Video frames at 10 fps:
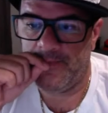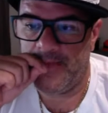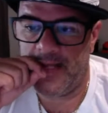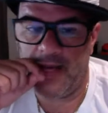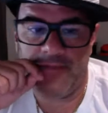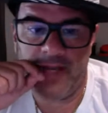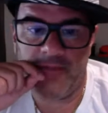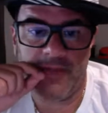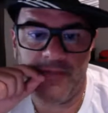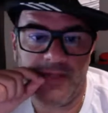And I've never
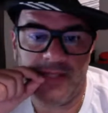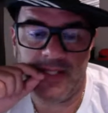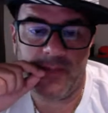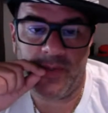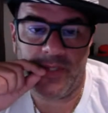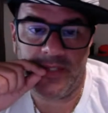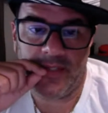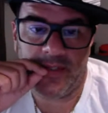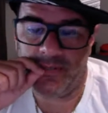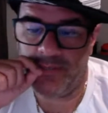even seen one
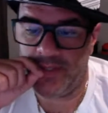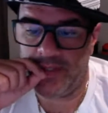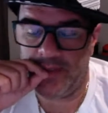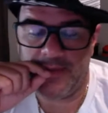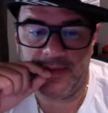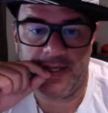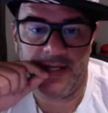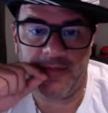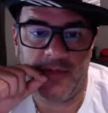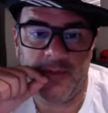here, period. I didn't
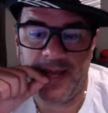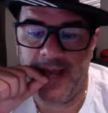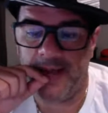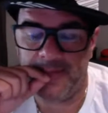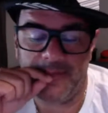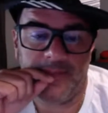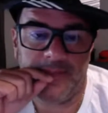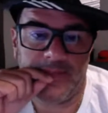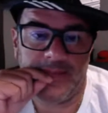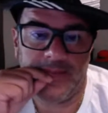even know we had them.
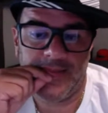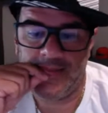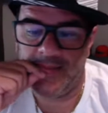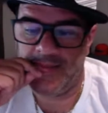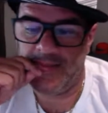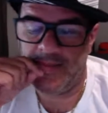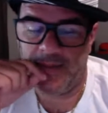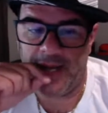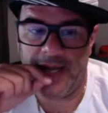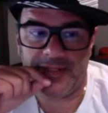
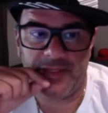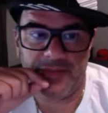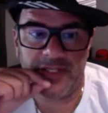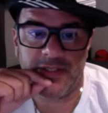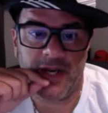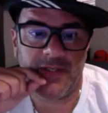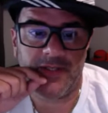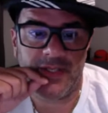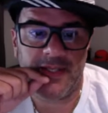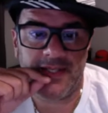But I actually researched
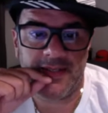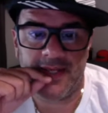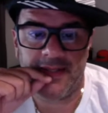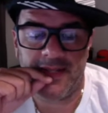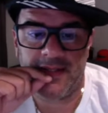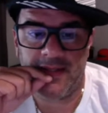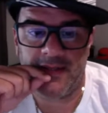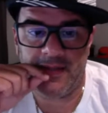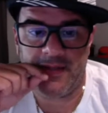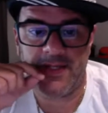it, and they said that
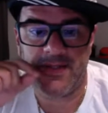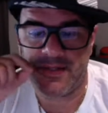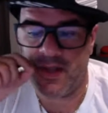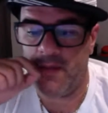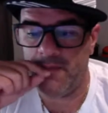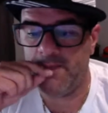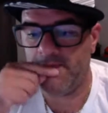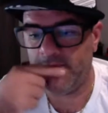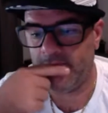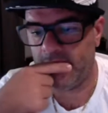there is some.
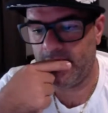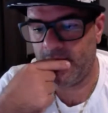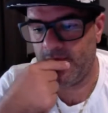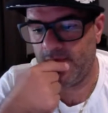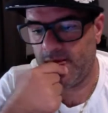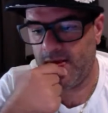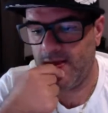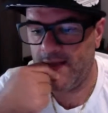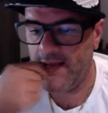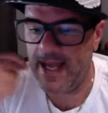
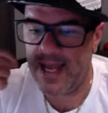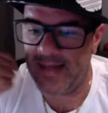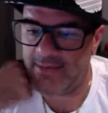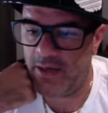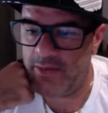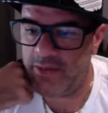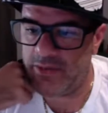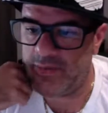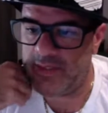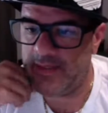Hey, Alex, how are you,
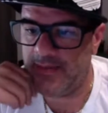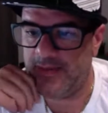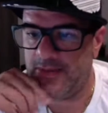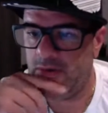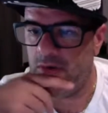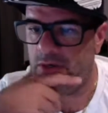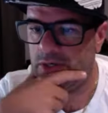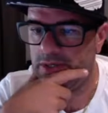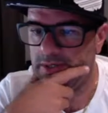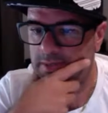sweetie? All
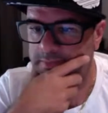good?